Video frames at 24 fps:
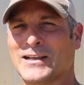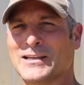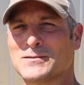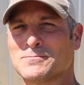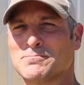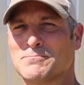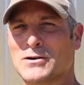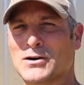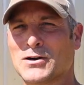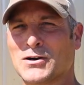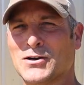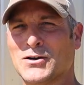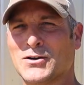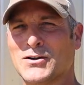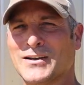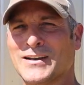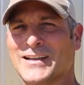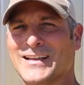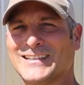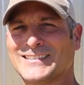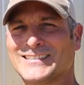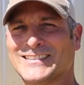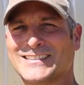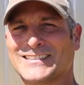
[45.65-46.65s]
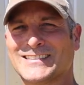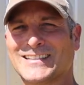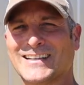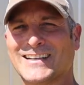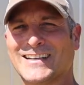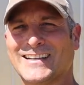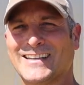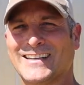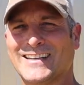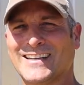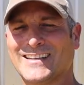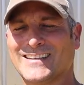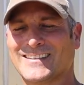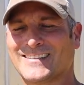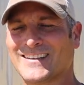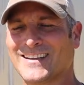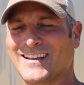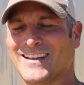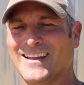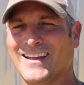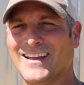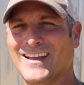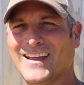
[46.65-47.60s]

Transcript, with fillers: as barn as it's gonna get.